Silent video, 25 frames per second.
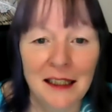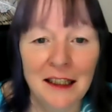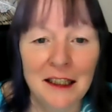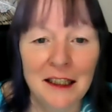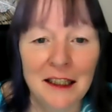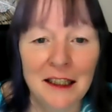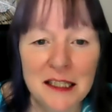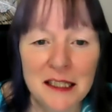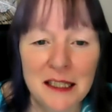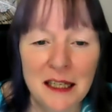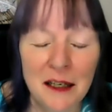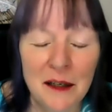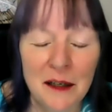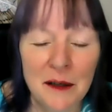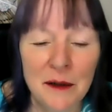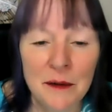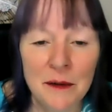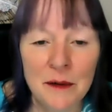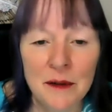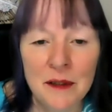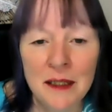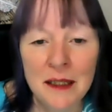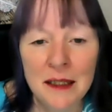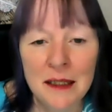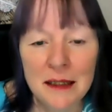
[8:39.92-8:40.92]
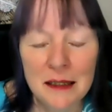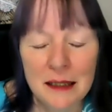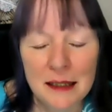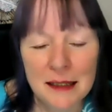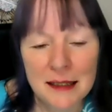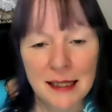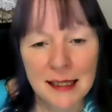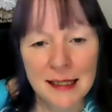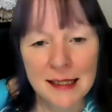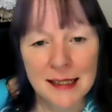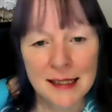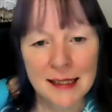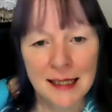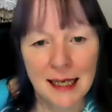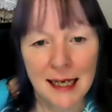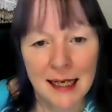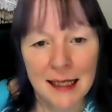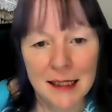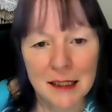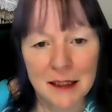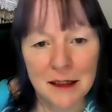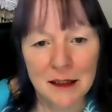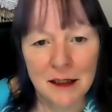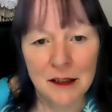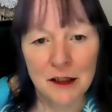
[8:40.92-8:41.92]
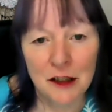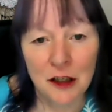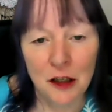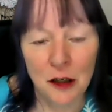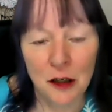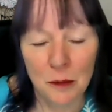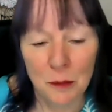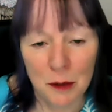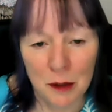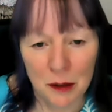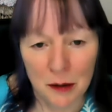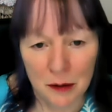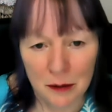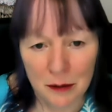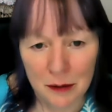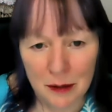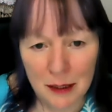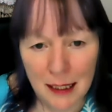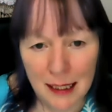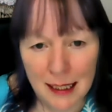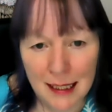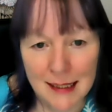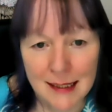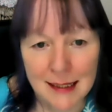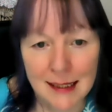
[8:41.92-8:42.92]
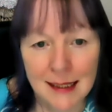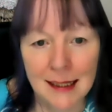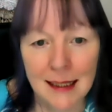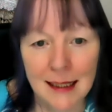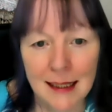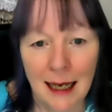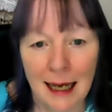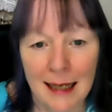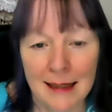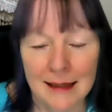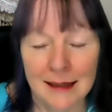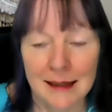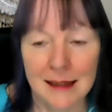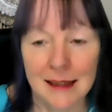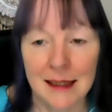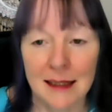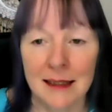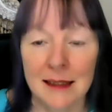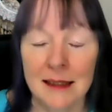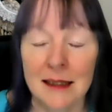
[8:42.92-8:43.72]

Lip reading: So as I said, the new moon is in Cancer.